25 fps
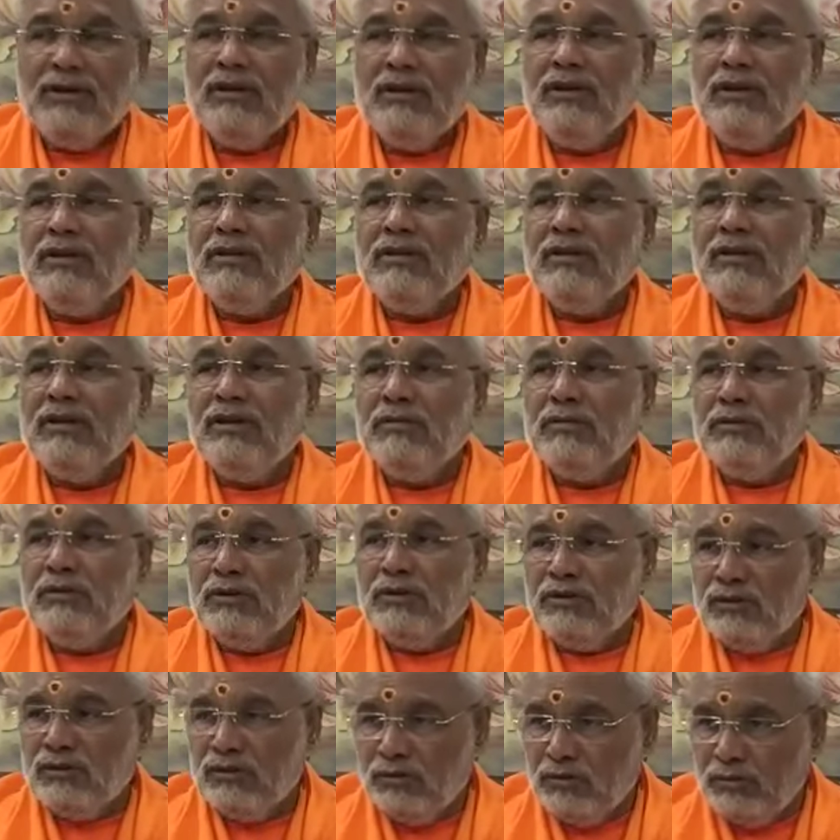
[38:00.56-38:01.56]
He has
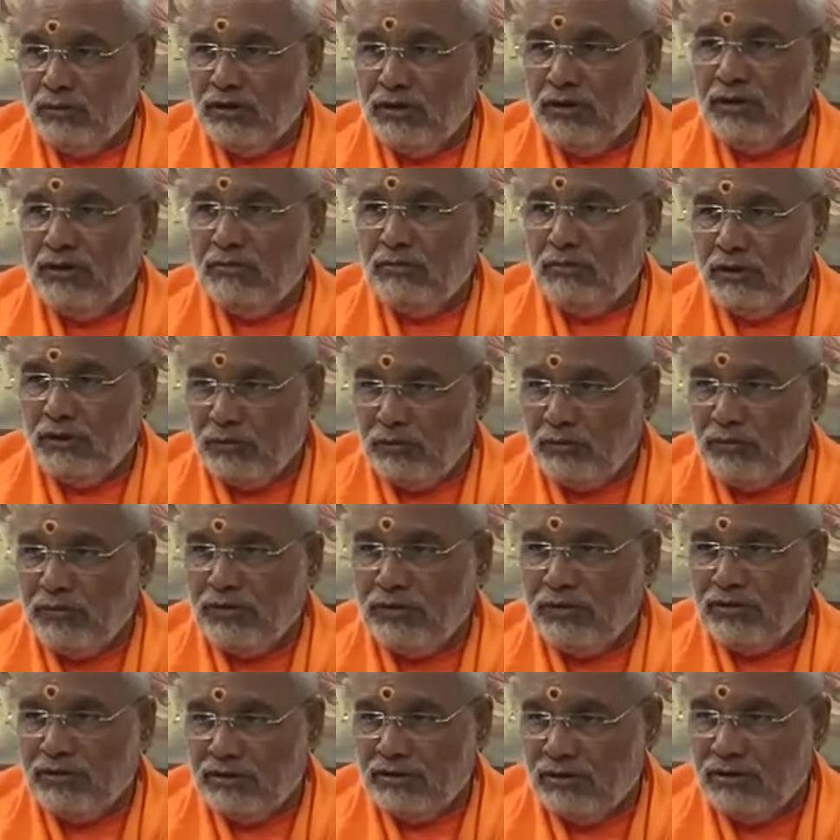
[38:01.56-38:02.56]
given so many
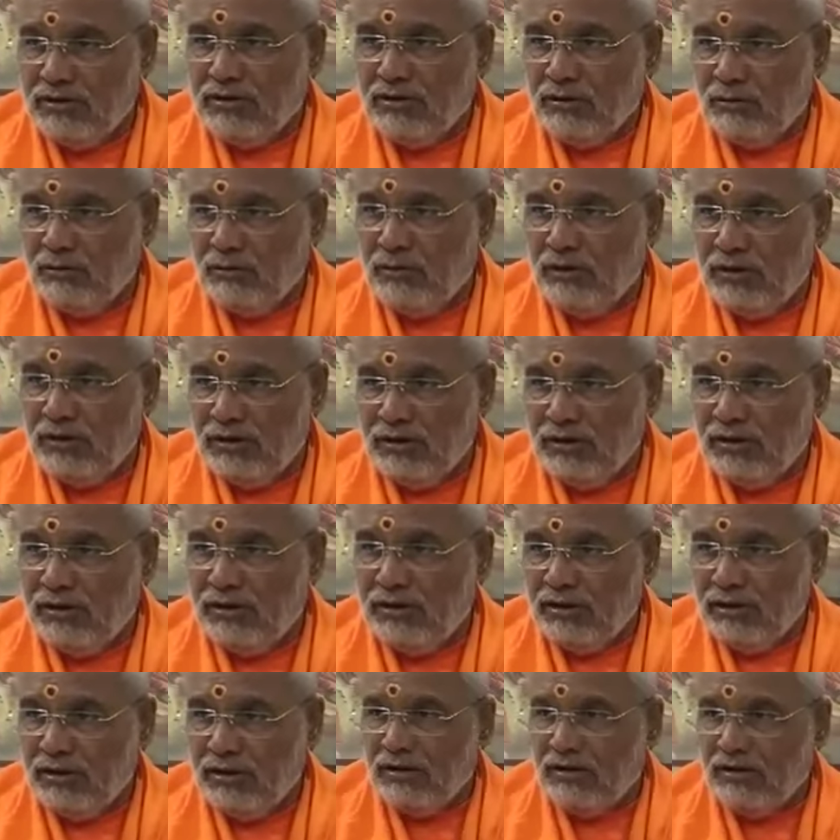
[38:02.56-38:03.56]
papers. He has
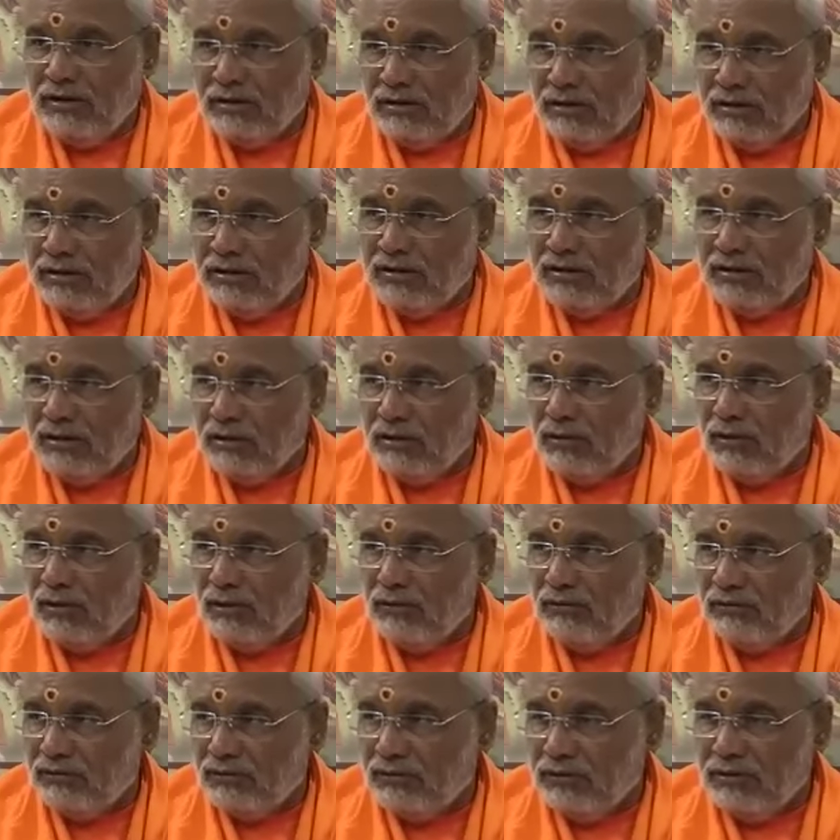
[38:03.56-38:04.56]
submitted international
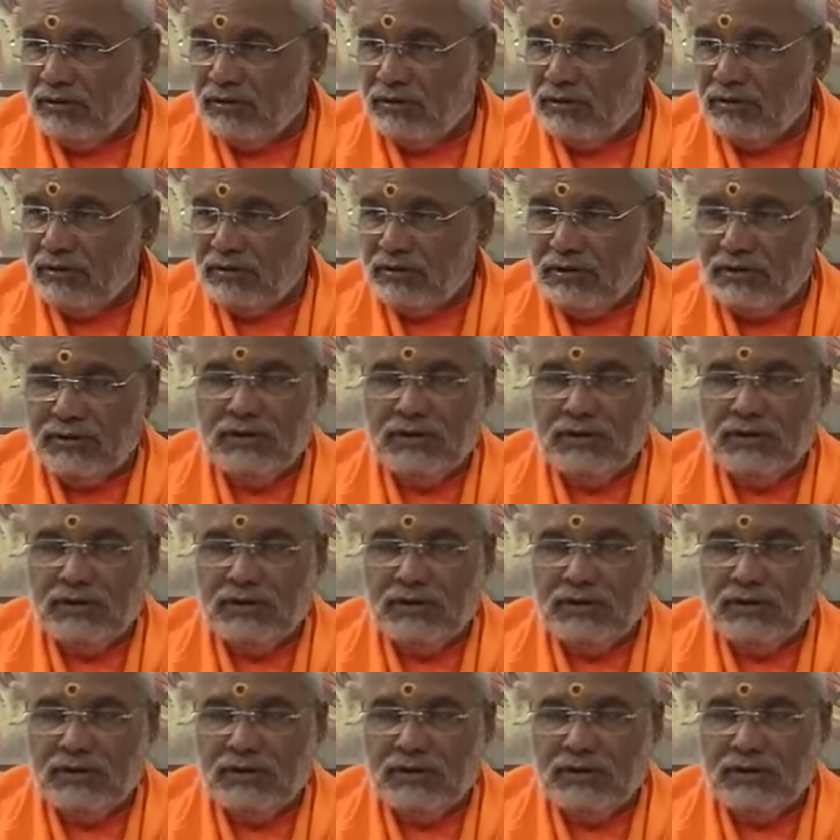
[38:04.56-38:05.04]
conference.